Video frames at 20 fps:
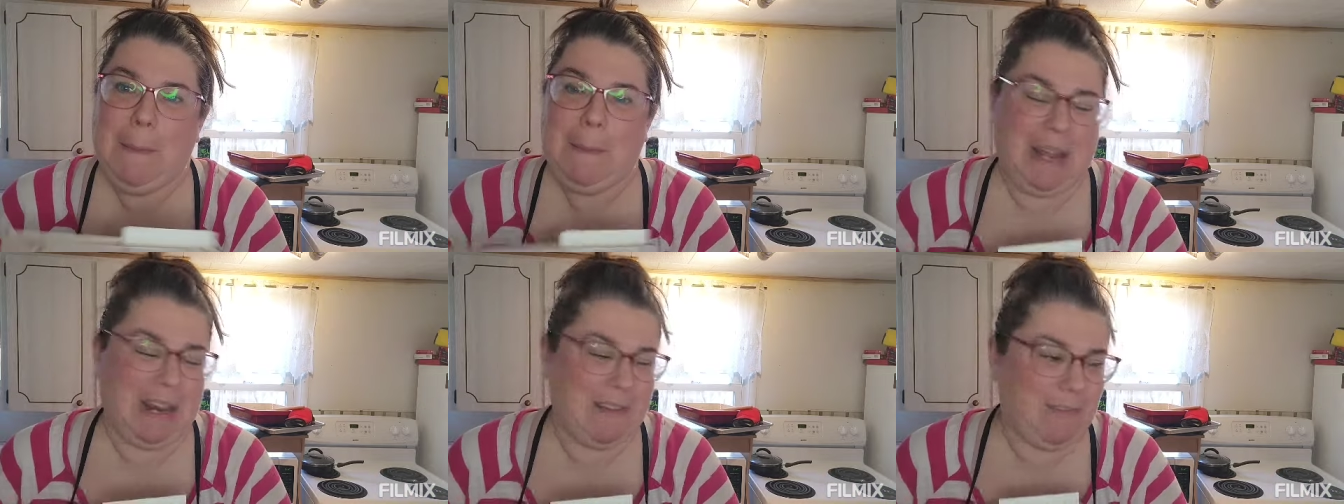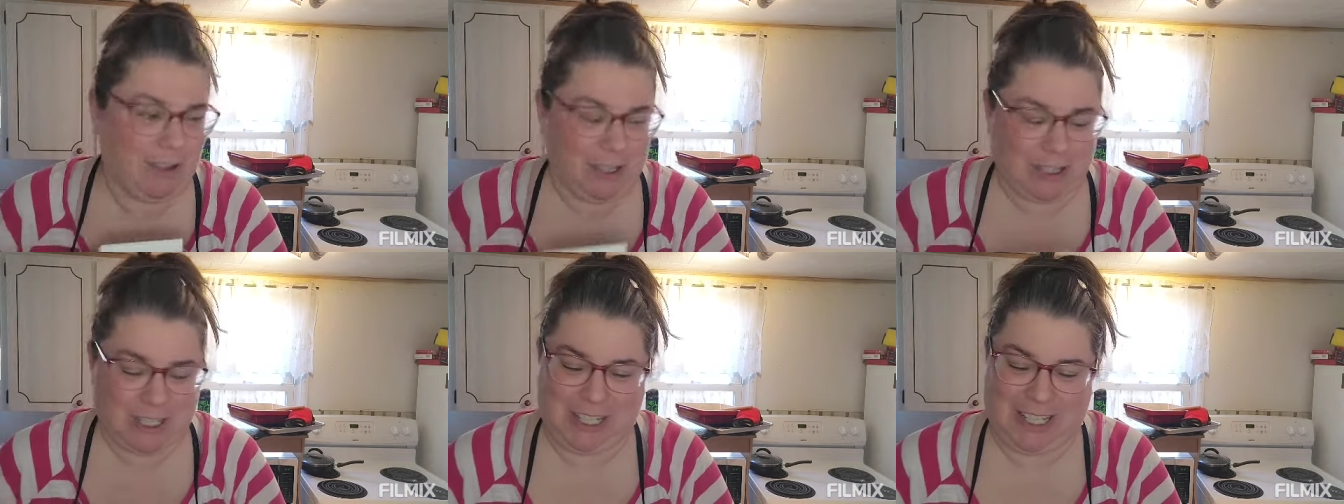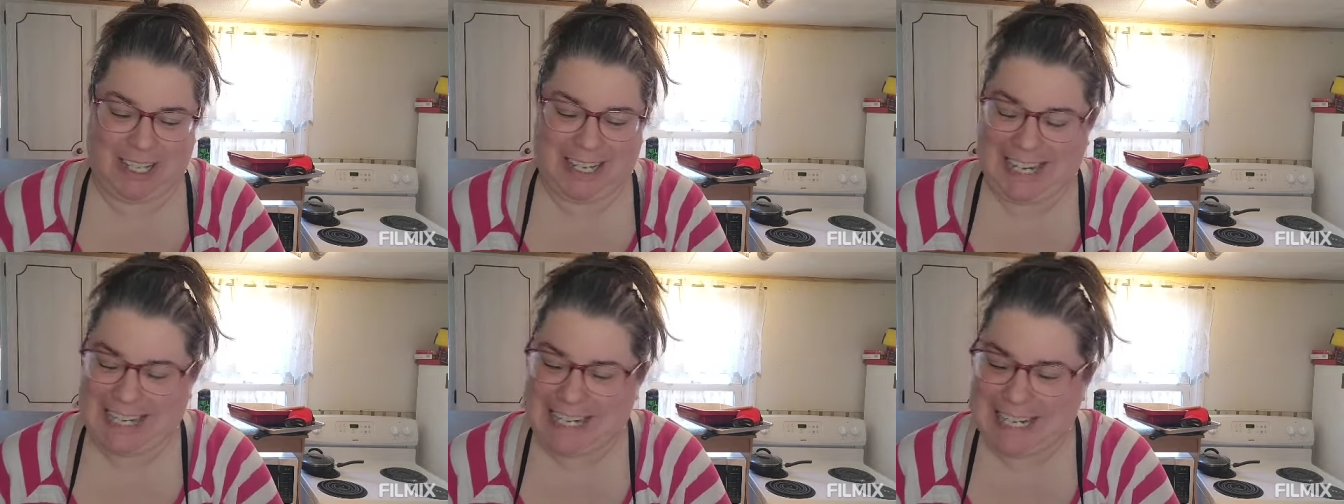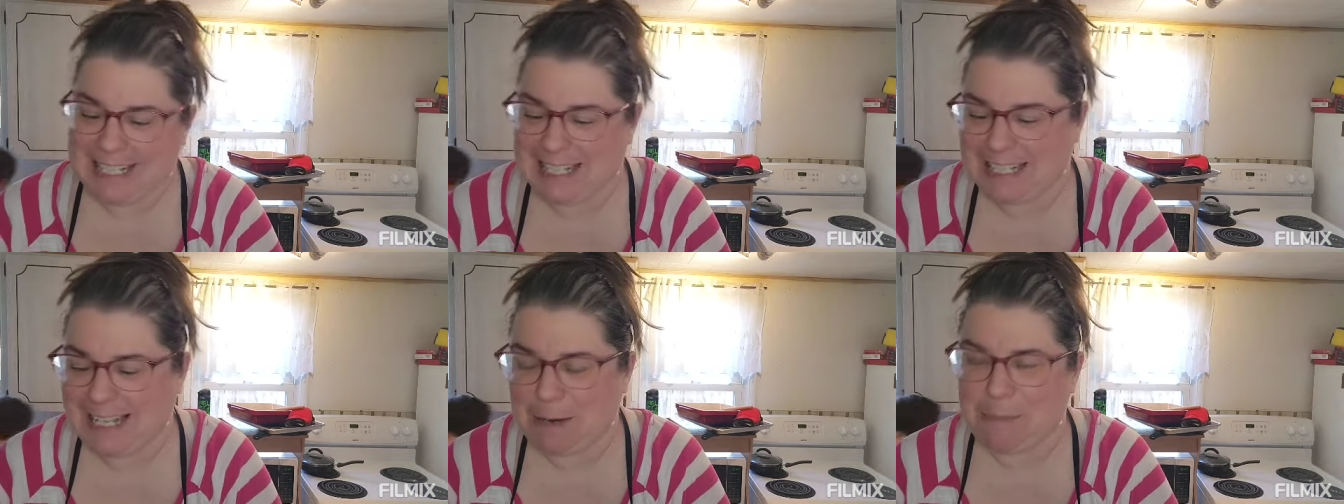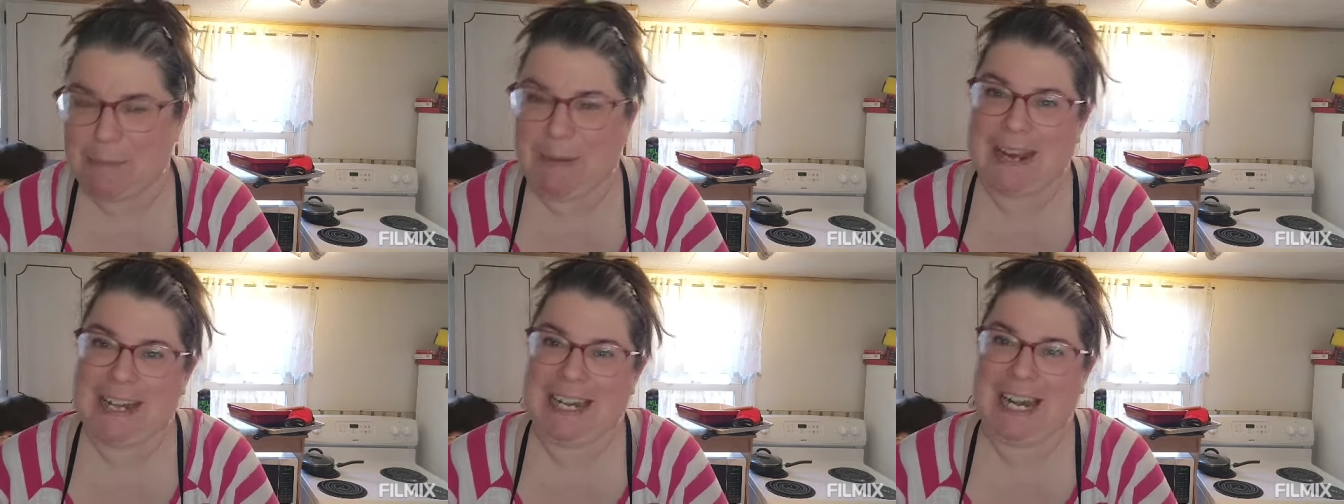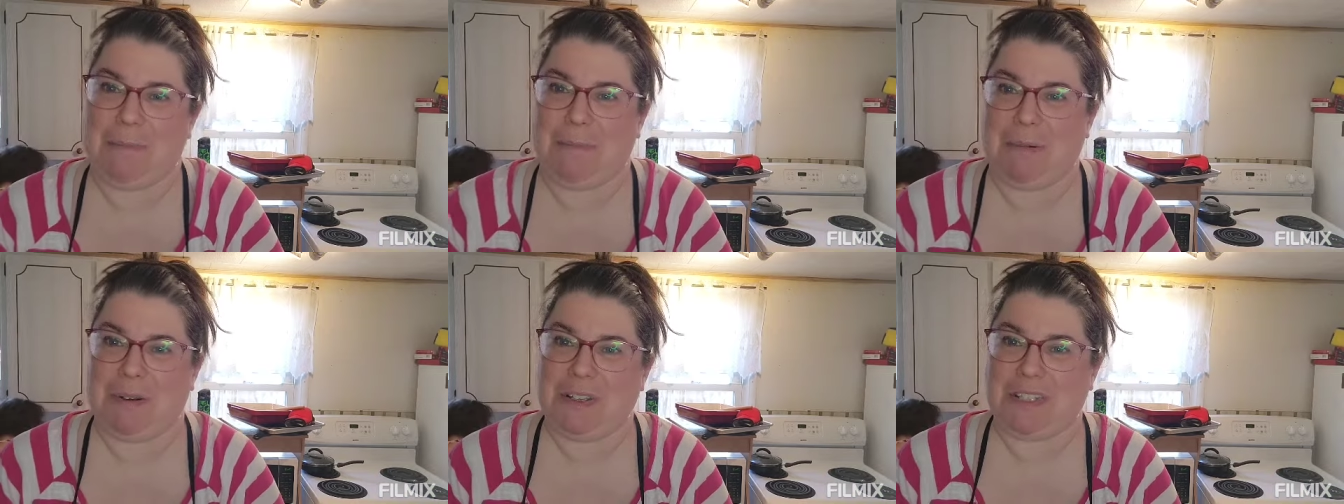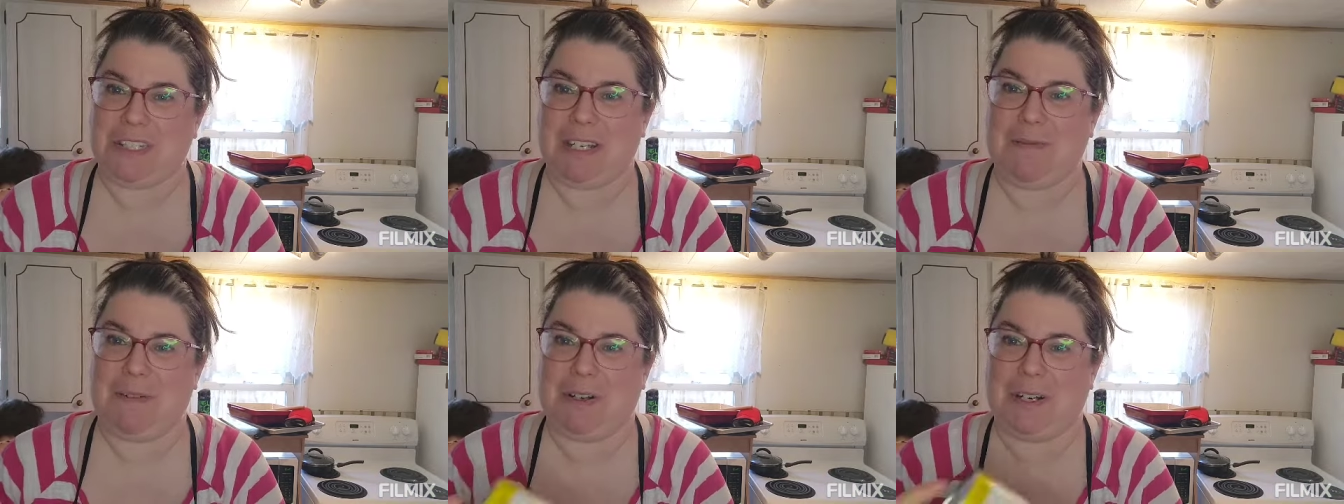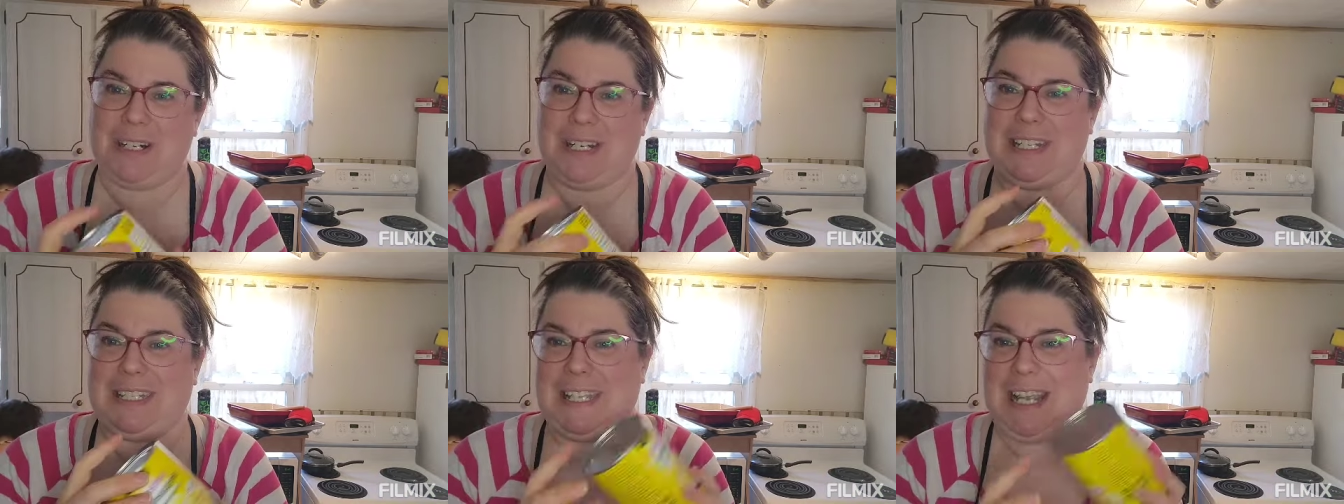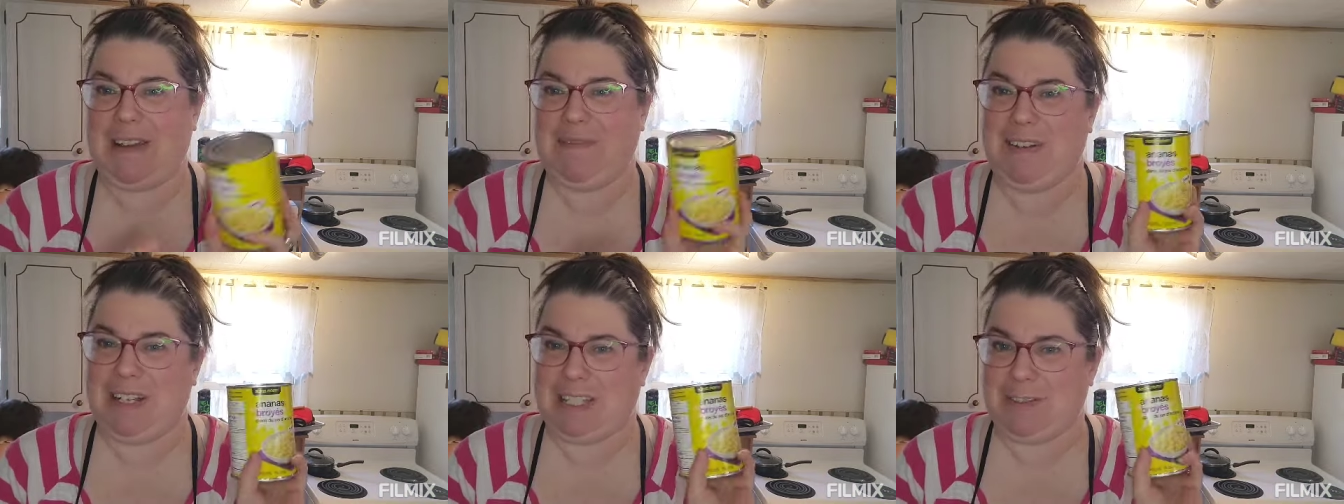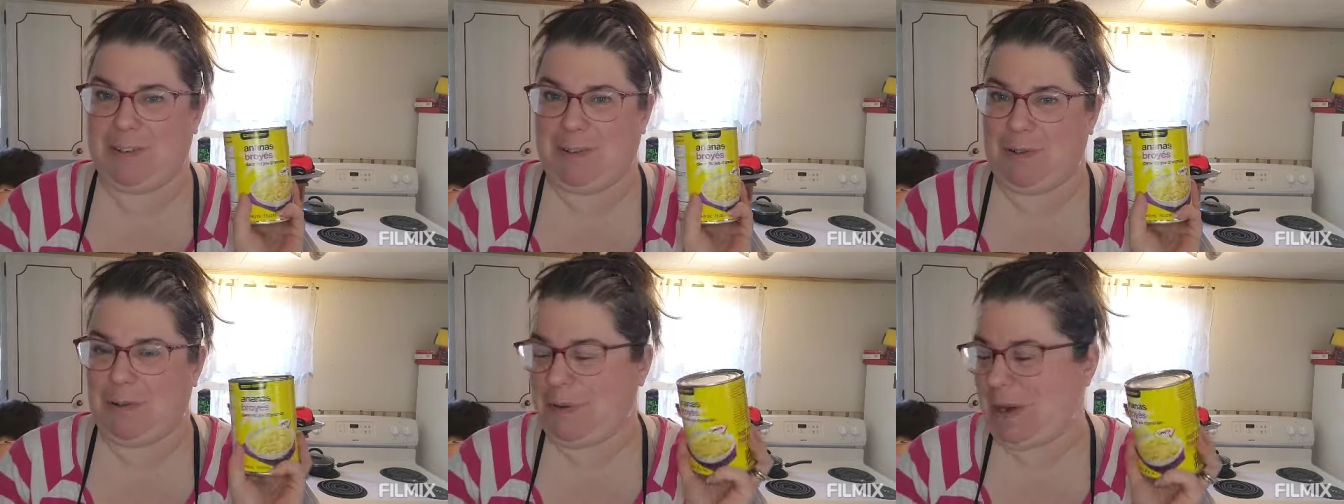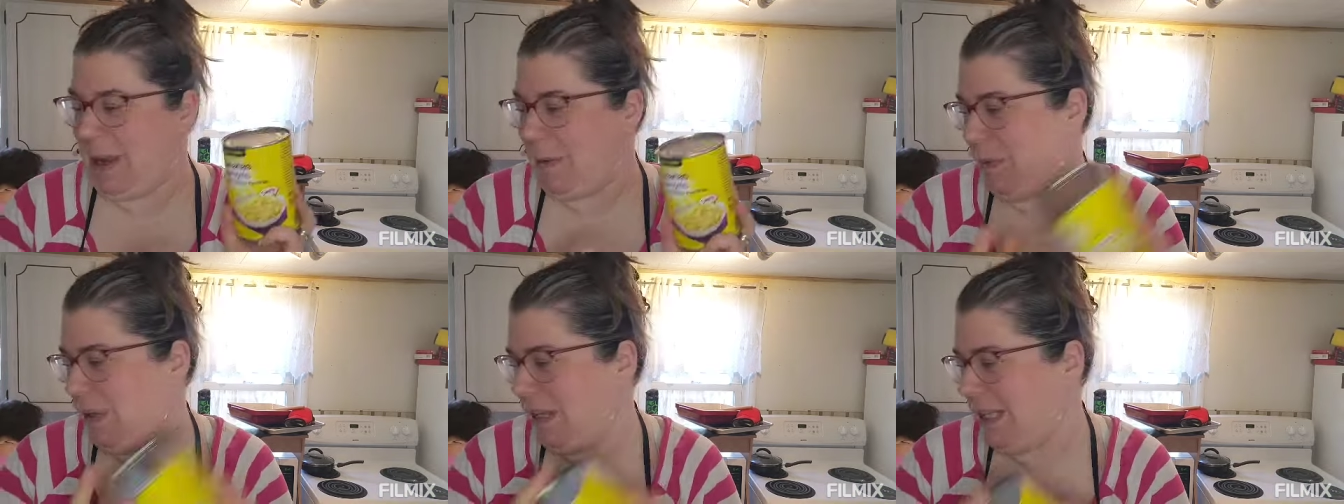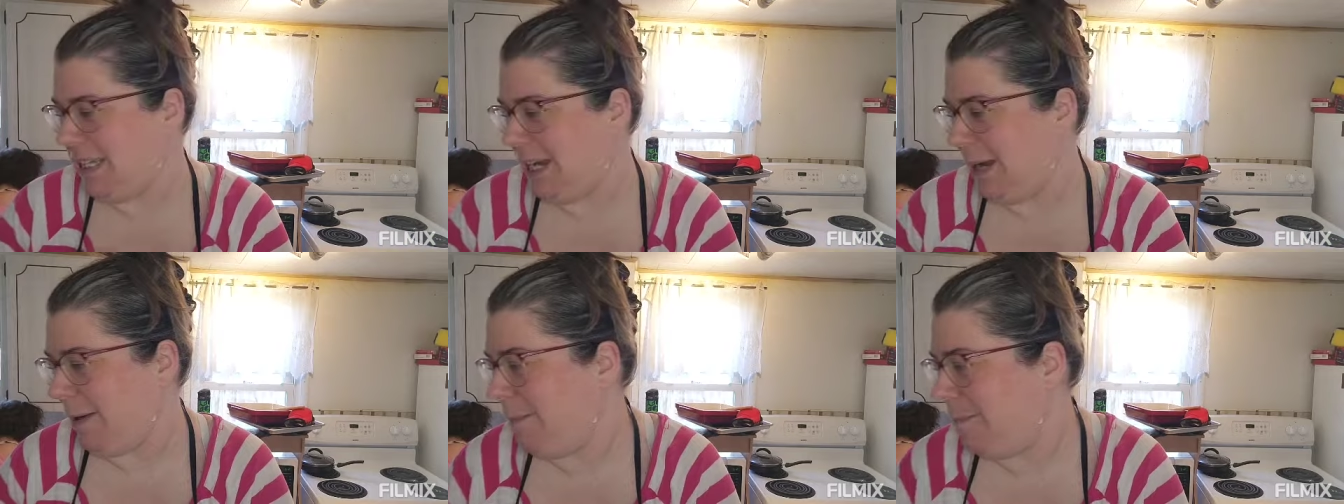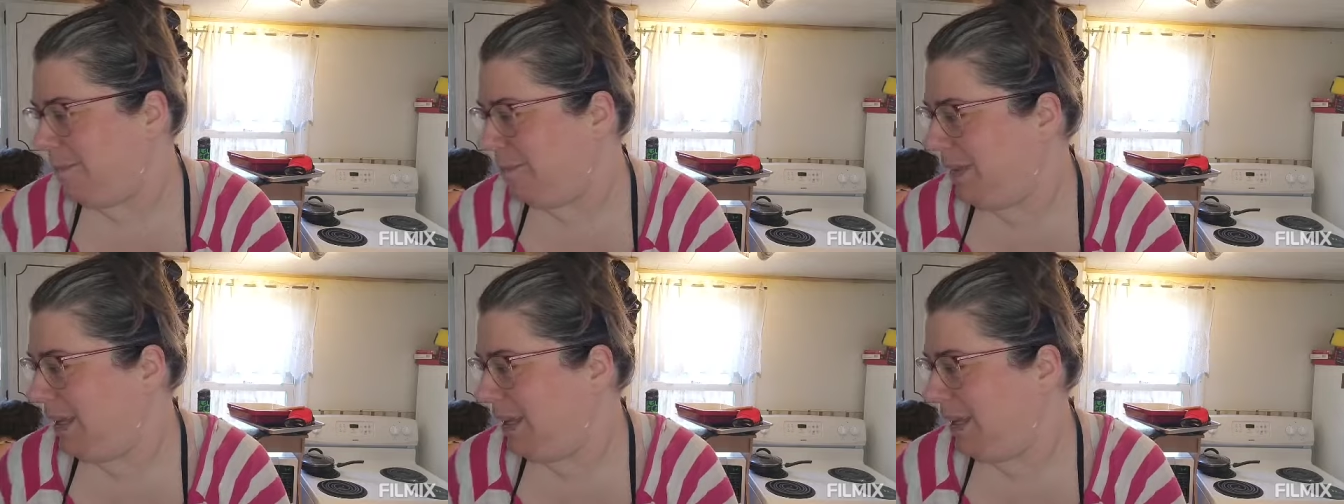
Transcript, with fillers: But unfortunately, he doesn't like pineapple, so we're going to save this for when we have pizza.